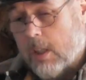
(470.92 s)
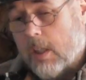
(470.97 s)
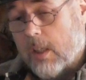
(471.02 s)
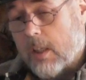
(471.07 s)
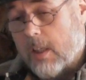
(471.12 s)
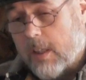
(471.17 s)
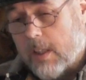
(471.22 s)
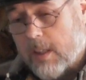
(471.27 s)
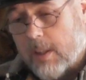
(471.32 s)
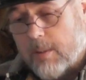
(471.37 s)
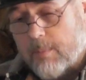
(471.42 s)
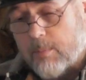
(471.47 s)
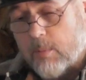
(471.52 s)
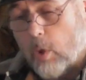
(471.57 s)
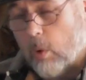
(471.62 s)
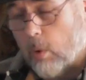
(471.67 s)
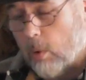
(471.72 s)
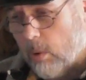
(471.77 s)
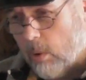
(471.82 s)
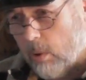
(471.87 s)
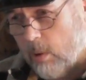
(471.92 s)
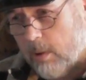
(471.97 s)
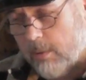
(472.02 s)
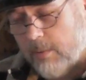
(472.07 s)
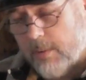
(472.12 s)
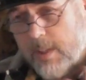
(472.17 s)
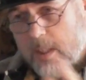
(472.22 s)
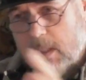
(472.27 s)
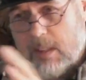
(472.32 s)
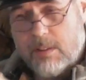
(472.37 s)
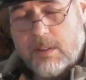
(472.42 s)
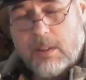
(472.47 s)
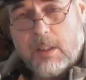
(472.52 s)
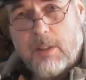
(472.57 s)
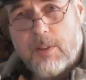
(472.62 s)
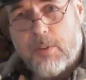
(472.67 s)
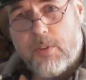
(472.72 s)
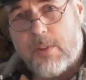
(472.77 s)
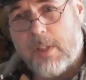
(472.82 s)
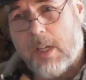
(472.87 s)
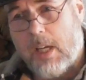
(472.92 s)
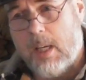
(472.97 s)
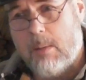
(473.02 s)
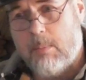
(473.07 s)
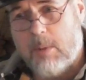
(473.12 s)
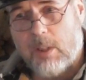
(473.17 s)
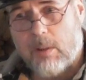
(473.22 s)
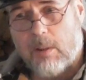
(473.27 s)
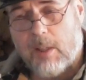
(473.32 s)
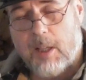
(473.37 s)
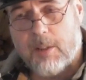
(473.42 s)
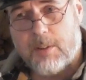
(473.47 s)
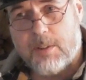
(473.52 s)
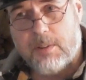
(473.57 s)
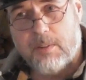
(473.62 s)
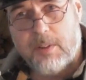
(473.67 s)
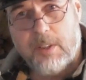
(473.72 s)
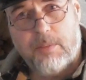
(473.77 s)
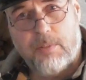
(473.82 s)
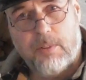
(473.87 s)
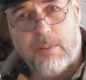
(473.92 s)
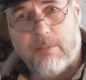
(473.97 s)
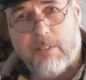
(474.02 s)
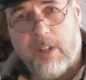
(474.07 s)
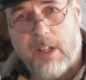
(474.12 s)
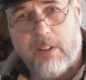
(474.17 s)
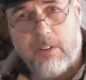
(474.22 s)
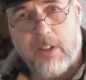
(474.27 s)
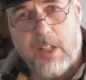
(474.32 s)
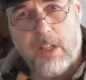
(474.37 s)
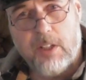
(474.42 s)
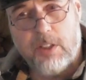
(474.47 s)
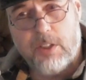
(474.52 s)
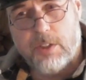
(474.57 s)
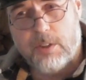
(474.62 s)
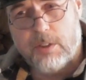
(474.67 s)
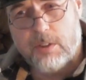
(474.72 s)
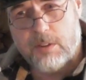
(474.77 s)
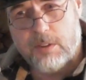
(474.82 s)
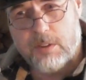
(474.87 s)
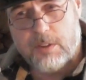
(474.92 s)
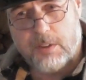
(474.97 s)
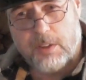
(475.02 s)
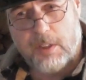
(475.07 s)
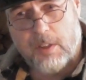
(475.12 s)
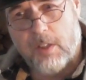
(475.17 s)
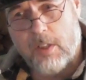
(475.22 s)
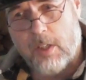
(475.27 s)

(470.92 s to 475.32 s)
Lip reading: All of these guns came in lots of different variations.